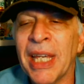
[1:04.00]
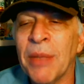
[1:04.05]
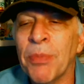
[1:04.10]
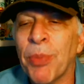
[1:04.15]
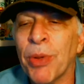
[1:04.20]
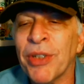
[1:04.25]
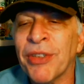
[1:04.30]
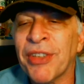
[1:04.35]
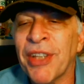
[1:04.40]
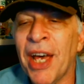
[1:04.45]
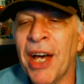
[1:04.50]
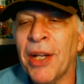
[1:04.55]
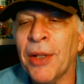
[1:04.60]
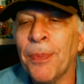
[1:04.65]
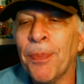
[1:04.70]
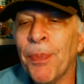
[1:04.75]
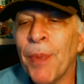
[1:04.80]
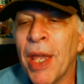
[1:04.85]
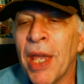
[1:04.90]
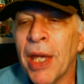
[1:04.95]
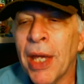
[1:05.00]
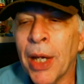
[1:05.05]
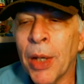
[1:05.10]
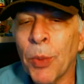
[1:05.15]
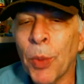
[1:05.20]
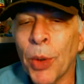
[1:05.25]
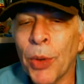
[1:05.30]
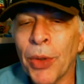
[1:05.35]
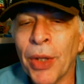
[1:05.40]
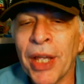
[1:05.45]
In Brazil,
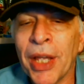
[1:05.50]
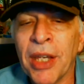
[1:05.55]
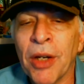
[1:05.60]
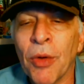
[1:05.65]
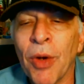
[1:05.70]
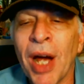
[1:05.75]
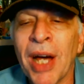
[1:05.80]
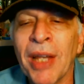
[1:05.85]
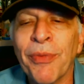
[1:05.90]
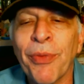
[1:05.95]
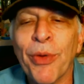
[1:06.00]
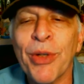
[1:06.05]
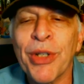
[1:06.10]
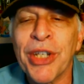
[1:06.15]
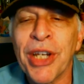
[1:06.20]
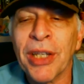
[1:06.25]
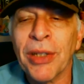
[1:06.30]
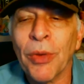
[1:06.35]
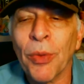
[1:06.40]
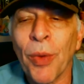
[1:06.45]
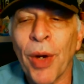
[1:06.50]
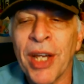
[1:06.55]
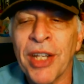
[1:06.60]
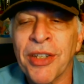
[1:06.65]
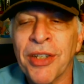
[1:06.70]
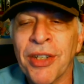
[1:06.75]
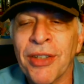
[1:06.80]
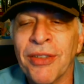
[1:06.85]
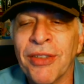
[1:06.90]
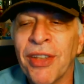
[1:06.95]
it will linger on for
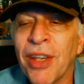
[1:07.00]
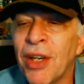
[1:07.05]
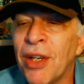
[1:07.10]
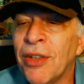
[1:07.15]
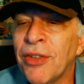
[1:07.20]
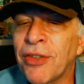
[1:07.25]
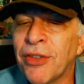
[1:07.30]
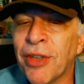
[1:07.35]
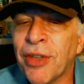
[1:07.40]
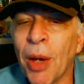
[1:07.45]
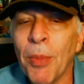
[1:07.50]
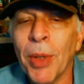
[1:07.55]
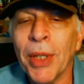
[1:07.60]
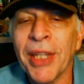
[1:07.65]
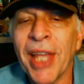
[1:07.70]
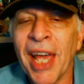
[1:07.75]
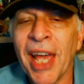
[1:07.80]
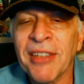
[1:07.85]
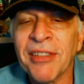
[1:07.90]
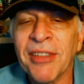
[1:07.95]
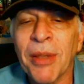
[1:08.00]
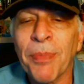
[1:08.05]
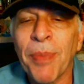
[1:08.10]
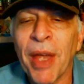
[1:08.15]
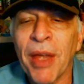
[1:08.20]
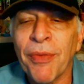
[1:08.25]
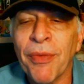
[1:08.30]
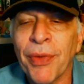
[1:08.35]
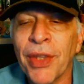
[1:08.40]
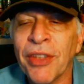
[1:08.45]
generations. Someone has to
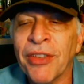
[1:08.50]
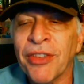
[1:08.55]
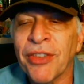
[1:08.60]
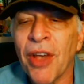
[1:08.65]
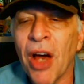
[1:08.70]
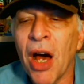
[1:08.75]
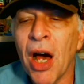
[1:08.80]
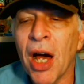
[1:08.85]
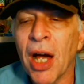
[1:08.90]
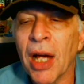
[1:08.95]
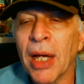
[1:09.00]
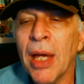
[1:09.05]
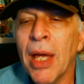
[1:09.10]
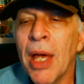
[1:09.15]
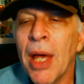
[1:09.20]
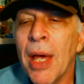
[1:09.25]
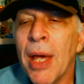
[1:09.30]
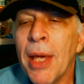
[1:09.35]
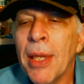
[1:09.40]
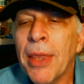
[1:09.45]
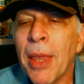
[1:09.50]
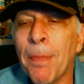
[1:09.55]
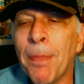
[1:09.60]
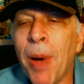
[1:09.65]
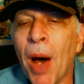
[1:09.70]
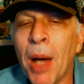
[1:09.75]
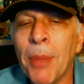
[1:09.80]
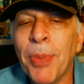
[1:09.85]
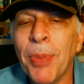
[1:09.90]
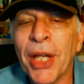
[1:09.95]
pay for the song. The
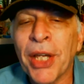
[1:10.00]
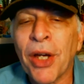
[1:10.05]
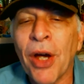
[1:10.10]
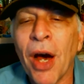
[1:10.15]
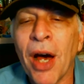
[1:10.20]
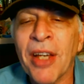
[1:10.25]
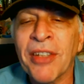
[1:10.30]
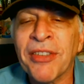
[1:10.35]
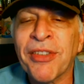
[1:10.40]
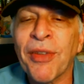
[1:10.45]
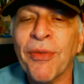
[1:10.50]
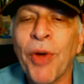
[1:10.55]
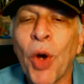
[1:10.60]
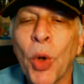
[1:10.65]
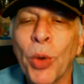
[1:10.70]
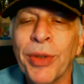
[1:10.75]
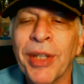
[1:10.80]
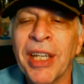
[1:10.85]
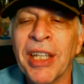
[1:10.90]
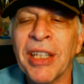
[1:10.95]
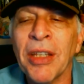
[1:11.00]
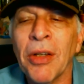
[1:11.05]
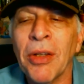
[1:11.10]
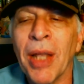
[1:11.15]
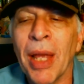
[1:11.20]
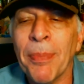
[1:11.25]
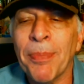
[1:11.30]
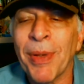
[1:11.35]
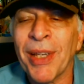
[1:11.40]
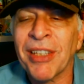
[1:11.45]
public cost of holding an
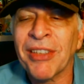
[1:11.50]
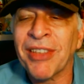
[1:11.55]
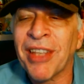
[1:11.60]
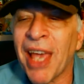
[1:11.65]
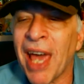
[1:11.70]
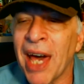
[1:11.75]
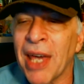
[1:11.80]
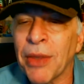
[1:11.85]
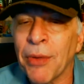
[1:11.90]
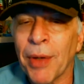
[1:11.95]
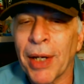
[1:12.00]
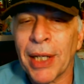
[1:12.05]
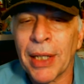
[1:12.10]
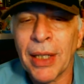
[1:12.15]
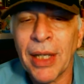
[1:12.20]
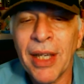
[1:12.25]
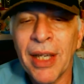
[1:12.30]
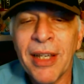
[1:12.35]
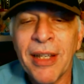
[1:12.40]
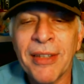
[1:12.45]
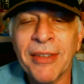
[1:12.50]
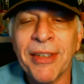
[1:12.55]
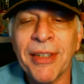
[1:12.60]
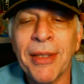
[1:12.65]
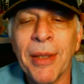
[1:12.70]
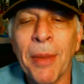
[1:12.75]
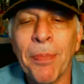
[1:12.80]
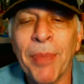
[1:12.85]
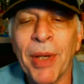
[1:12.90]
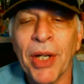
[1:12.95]
Olympics gathering is
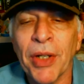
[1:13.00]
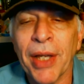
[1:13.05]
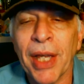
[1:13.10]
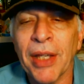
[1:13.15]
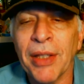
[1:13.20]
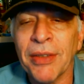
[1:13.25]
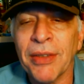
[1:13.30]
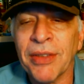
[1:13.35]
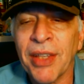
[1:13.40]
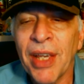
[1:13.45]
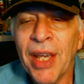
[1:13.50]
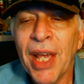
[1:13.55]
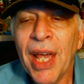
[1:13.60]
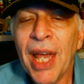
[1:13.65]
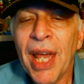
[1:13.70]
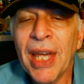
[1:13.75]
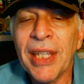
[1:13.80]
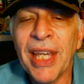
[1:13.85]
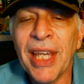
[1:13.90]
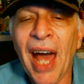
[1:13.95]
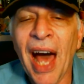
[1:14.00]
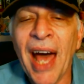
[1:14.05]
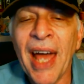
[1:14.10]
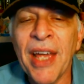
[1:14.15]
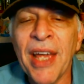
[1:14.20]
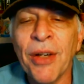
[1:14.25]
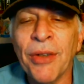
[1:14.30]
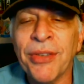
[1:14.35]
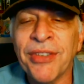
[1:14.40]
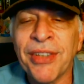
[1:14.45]
in the billions, and the
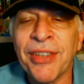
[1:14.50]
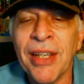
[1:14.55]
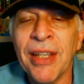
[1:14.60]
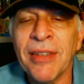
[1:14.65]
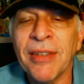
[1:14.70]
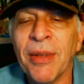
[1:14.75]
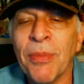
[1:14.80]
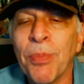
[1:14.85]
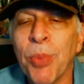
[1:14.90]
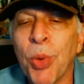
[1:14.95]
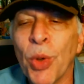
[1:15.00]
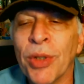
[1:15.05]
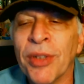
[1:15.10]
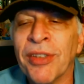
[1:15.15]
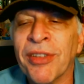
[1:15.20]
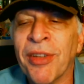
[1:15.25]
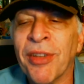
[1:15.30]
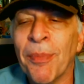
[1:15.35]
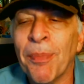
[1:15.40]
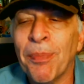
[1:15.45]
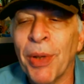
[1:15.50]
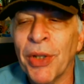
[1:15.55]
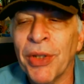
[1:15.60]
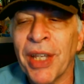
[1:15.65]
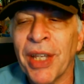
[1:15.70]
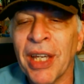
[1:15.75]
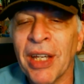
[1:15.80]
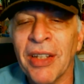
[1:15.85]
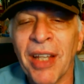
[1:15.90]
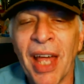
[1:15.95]
IOC's importance of
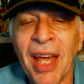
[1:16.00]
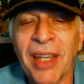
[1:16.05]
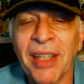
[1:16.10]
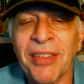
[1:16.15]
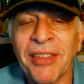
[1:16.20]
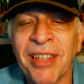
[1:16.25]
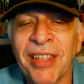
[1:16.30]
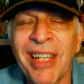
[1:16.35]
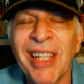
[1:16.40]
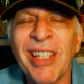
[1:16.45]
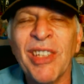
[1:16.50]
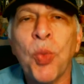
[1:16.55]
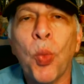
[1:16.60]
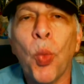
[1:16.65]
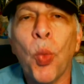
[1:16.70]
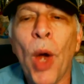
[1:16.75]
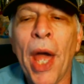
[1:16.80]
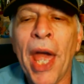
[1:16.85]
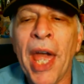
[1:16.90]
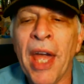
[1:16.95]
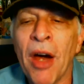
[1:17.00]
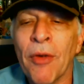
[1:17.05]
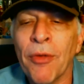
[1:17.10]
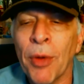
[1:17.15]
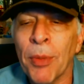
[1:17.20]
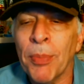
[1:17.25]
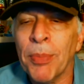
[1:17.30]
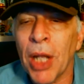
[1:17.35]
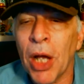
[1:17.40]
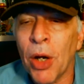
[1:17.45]
building a legacy is way
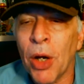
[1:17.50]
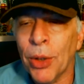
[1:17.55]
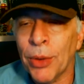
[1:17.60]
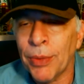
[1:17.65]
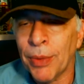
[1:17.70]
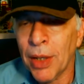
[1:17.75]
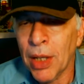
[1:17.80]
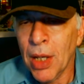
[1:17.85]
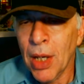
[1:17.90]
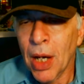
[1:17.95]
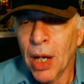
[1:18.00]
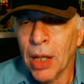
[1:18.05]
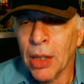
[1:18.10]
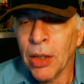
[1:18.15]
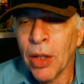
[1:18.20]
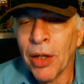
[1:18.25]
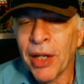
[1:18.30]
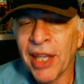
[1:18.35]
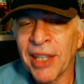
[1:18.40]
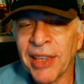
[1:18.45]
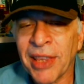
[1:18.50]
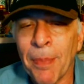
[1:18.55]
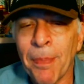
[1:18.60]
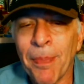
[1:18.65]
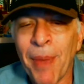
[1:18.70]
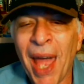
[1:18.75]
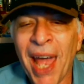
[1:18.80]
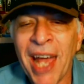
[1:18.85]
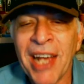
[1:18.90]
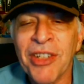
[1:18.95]
overblown. A look at the
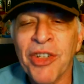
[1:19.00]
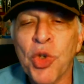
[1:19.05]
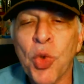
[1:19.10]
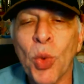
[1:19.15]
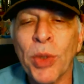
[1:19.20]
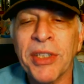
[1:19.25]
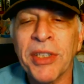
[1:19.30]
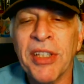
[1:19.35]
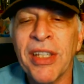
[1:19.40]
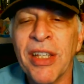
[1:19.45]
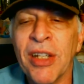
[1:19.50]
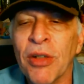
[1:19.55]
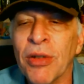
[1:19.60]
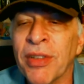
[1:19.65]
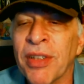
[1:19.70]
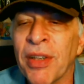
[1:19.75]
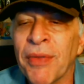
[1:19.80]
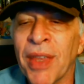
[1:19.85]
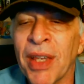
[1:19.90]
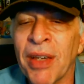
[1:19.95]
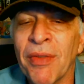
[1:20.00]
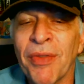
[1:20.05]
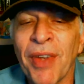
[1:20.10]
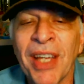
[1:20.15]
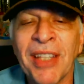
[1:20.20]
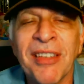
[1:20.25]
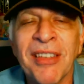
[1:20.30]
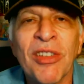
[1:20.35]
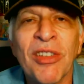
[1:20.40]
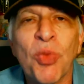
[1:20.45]
past 20 years of the
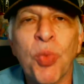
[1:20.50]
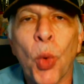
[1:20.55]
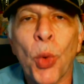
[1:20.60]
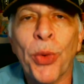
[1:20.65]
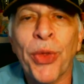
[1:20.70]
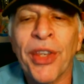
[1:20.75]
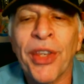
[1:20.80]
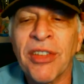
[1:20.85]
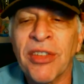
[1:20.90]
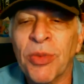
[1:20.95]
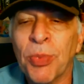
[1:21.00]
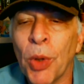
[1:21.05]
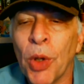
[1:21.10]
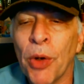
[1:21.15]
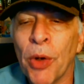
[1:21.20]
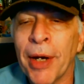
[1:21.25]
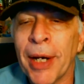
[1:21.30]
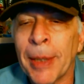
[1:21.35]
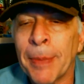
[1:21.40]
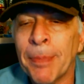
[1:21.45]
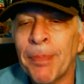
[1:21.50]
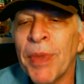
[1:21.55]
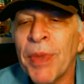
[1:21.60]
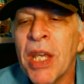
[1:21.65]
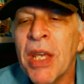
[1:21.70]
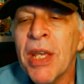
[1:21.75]
event is worth exploring.